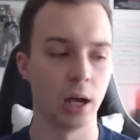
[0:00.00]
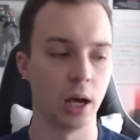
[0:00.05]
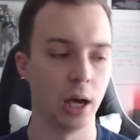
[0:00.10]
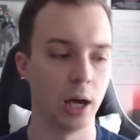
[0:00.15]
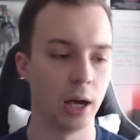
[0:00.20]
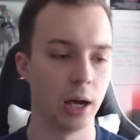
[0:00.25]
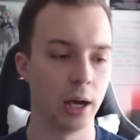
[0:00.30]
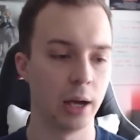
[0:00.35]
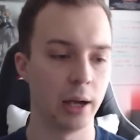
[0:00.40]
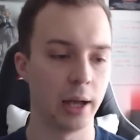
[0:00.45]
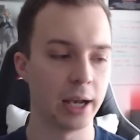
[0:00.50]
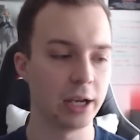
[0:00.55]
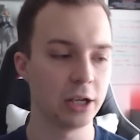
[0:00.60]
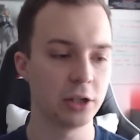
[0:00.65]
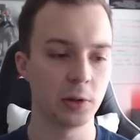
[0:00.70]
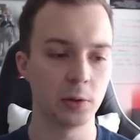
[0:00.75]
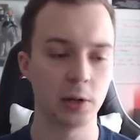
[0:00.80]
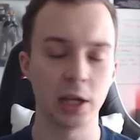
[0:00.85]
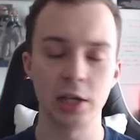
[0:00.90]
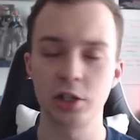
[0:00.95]
Uh, any
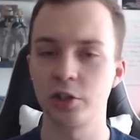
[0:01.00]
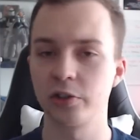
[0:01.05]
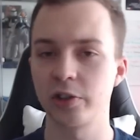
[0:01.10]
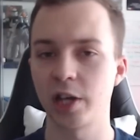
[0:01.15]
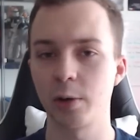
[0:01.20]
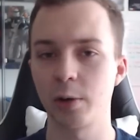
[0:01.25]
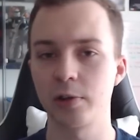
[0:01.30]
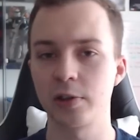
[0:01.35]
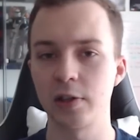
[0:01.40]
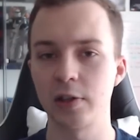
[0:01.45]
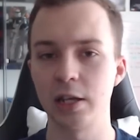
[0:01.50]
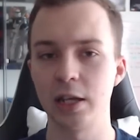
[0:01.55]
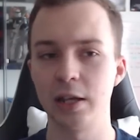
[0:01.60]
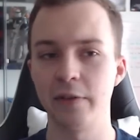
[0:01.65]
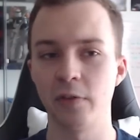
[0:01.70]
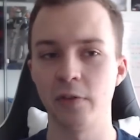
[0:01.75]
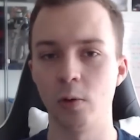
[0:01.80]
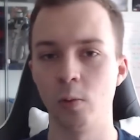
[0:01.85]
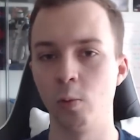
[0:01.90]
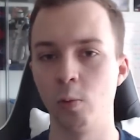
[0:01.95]
donations I
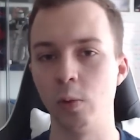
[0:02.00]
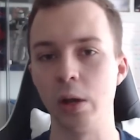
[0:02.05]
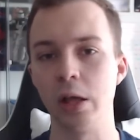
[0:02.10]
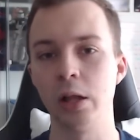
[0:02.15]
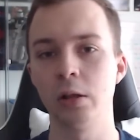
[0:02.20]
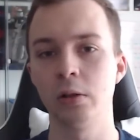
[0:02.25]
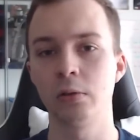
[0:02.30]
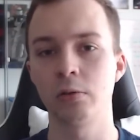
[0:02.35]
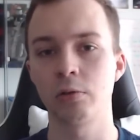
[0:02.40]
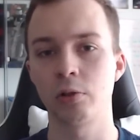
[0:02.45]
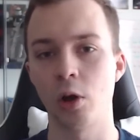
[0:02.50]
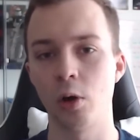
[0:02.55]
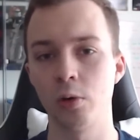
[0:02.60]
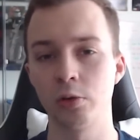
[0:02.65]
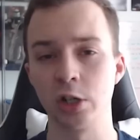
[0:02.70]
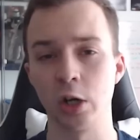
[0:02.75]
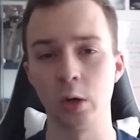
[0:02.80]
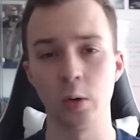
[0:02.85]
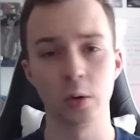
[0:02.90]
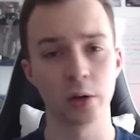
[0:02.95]
receive will
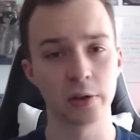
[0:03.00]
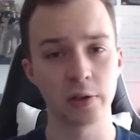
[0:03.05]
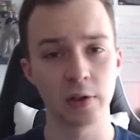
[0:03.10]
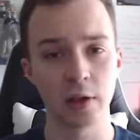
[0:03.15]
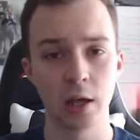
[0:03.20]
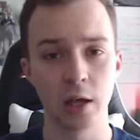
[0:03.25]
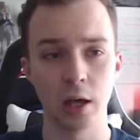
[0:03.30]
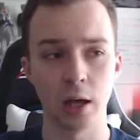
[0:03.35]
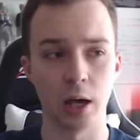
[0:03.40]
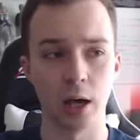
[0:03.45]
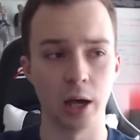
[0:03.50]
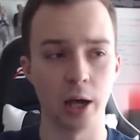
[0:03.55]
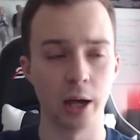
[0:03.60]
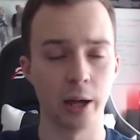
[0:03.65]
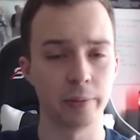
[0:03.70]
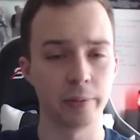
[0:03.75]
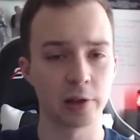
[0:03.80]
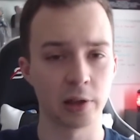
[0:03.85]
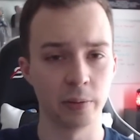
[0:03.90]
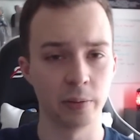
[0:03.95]
go towards
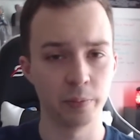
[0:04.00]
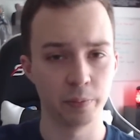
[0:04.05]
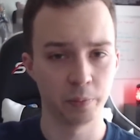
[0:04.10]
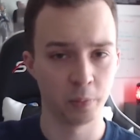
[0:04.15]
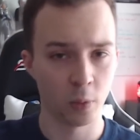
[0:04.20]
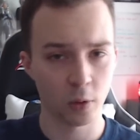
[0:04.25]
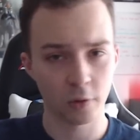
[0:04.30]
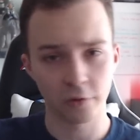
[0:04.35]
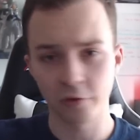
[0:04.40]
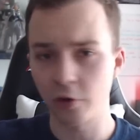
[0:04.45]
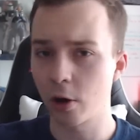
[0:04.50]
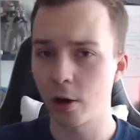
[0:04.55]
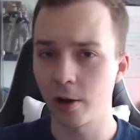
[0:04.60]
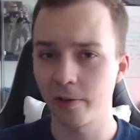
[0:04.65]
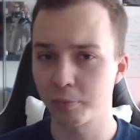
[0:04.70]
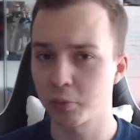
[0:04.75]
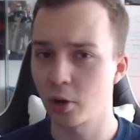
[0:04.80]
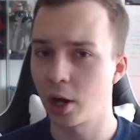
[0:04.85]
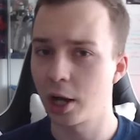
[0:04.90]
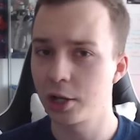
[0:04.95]
uh, some more far
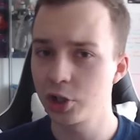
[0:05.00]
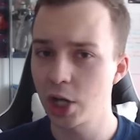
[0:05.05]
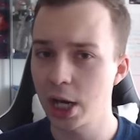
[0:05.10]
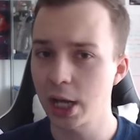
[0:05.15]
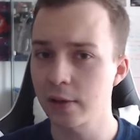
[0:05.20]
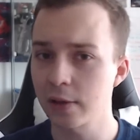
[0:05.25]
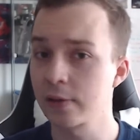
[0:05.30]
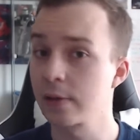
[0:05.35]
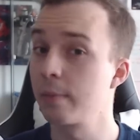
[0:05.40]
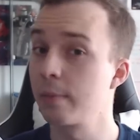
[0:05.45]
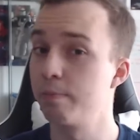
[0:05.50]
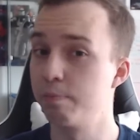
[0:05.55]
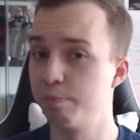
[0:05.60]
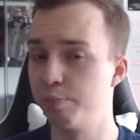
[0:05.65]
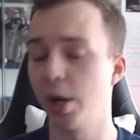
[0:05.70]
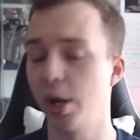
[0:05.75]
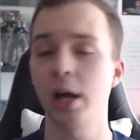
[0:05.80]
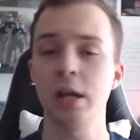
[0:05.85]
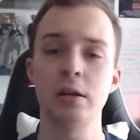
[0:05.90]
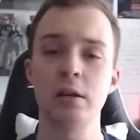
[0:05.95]
off projects,
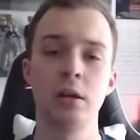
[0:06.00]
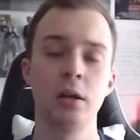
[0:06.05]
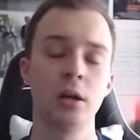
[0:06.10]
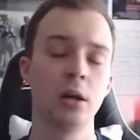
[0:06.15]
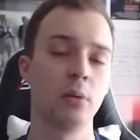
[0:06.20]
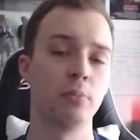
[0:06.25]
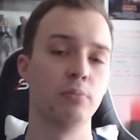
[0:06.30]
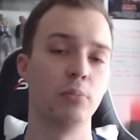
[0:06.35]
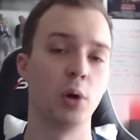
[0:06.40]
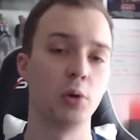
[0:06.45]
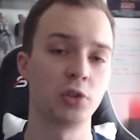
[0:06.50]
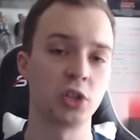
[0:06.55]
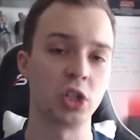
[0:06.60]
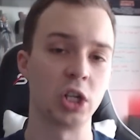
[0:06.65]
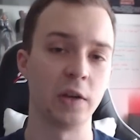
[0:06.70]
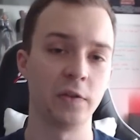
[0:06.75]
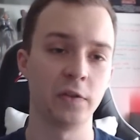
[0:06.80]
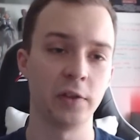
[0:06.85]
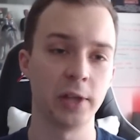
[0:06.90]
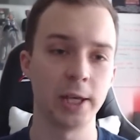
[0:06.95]
but most
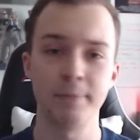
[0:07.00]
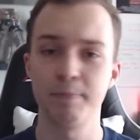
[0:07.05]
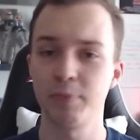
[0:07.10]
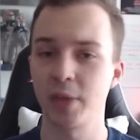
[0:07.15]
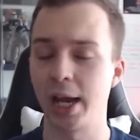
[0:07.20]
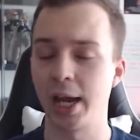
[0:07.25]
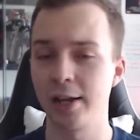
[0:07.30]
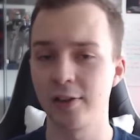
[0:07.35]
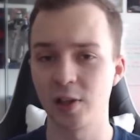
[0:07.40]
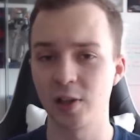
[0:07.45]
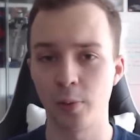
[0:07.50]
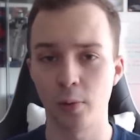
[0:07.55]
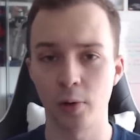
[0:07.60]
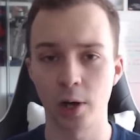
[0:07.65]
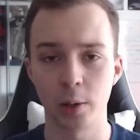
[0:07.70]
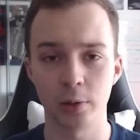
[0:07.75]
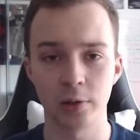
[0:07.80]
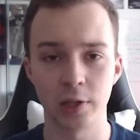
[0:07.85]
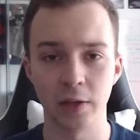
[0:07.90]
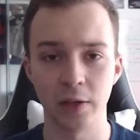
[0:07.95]
chiefly, any
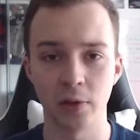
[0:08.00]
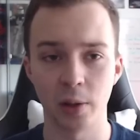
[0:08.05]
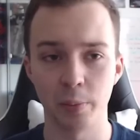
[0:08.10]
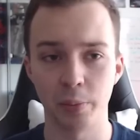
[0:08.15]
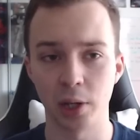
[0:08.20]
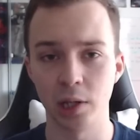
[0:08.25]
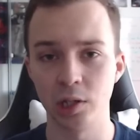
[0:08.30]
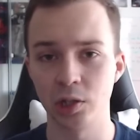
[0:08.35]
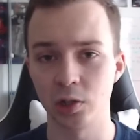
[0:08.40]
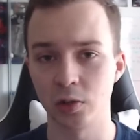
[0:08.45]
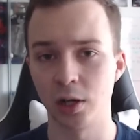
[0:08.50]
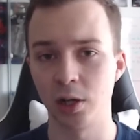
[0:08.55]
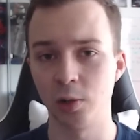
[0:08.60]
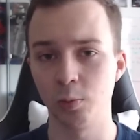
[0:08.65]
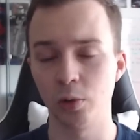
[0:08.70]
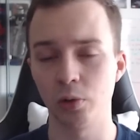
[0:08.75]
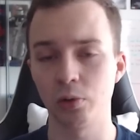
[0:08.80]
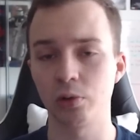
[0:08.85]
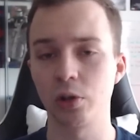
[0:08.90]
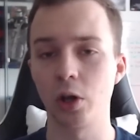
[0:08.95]
support I receive on
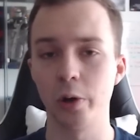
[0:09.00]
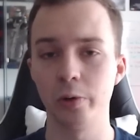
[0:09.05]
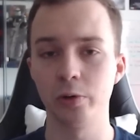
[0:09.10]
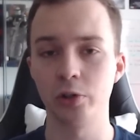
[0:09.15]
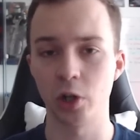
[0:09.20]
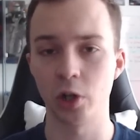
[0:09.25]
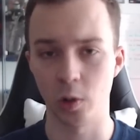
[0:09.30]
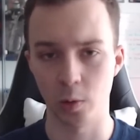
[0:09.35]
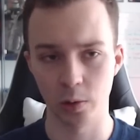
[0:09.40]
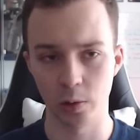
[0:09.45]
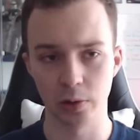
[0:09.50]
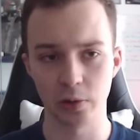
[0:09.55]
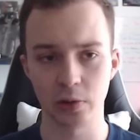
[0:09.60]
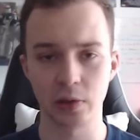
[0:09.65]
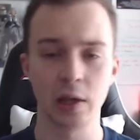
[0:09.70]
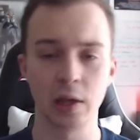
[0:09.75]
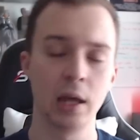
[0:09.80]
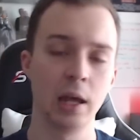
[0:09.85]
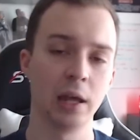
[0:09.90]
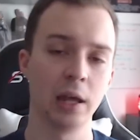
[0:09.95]
Patreon will go
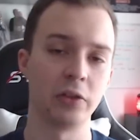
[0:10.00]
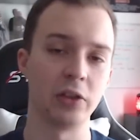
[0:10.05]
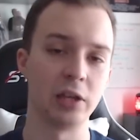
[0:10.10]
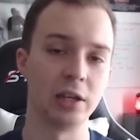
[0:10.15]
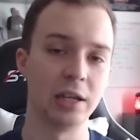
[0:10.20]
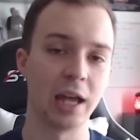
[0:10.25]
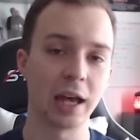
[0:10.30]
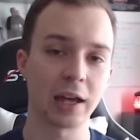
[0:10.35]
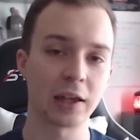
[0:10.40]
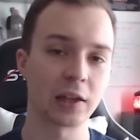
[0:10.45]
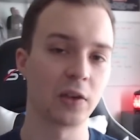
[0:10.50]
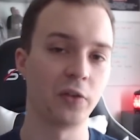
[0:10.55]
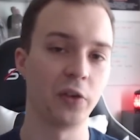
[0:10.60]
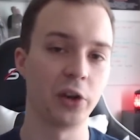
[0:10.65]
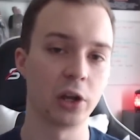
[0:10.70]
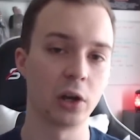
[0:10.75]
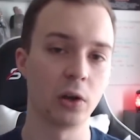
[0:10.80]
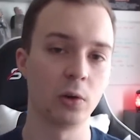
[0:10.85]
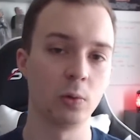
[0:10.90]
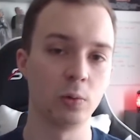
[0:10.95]
towards the next
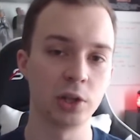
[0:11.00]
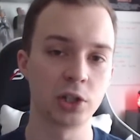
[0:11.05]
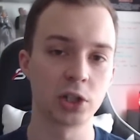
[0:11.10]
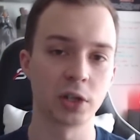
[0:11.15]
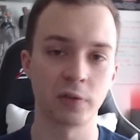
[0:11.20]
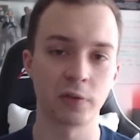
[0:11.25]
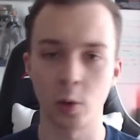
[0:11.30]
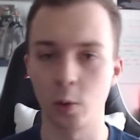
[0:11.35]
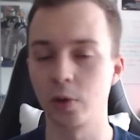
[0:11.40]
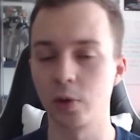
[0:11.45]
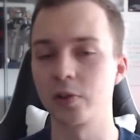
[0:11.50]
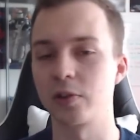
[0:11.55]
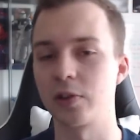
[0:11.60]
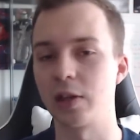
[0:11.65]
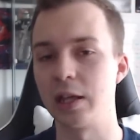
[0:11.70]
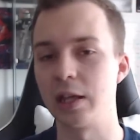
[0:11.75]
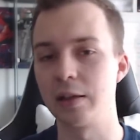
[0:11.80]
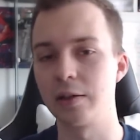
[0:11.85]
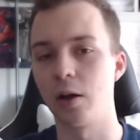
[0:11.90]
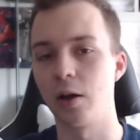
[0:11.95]
video, which of course
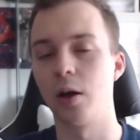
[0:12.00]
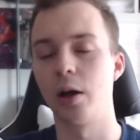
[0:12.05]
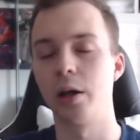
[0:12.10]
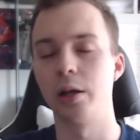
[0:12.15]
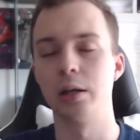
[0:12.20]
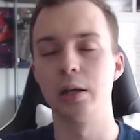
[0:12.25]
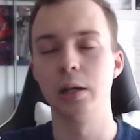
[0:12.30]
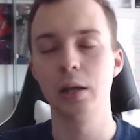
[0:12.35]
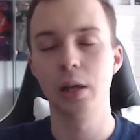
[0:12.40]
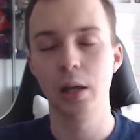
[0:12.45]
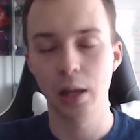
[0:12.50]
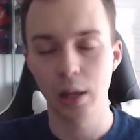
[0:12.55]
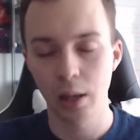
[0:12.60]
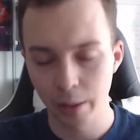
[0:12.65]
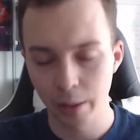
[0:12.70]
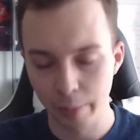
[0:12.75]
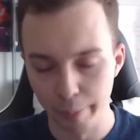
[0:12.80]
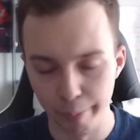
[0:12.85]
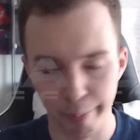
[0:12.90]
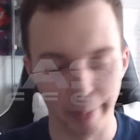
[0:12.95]
is on
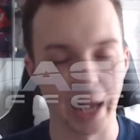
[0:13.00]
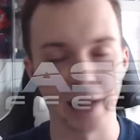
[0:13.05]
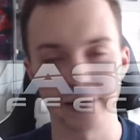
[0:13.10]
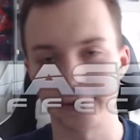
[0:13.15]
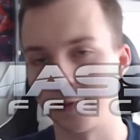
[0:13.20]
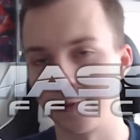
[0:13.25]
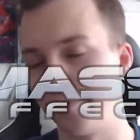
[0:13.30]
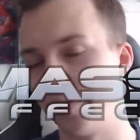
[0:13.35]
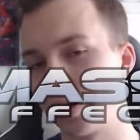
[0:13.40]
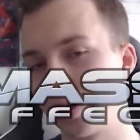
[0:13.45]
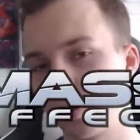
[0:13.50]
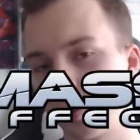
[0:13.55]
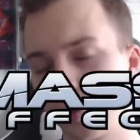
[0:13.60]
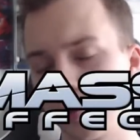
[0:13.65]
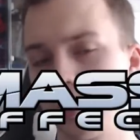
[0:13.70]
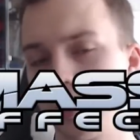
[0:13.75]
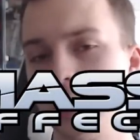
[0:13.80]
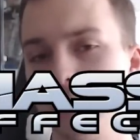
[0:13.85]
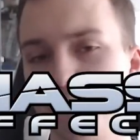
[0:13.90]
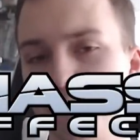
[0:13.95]
Mass Effect
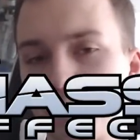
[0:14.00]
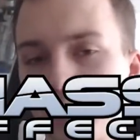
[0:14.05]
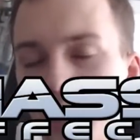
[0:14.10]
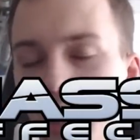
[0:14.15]
3.